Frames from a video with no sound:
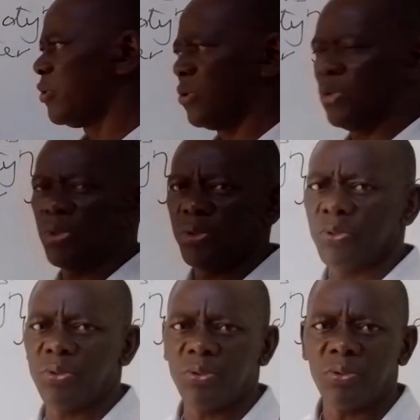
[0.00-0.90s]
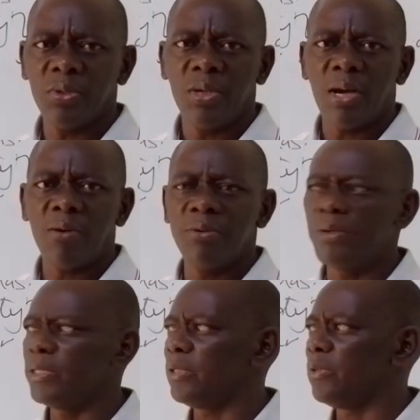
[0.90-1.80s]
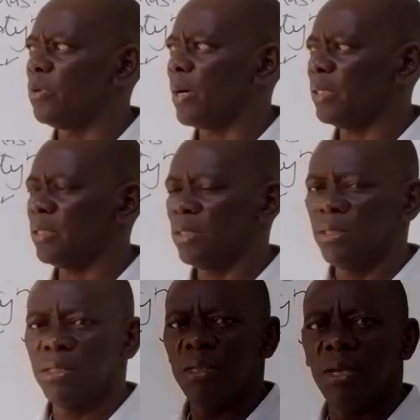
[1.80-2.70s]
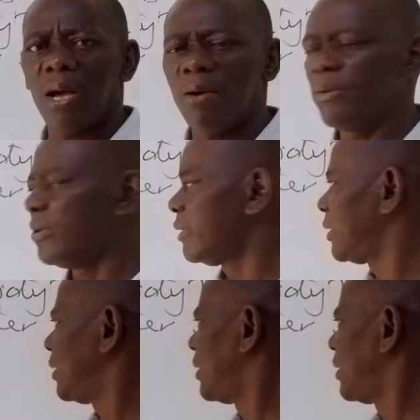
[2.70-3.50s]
no, I will not do what? I will not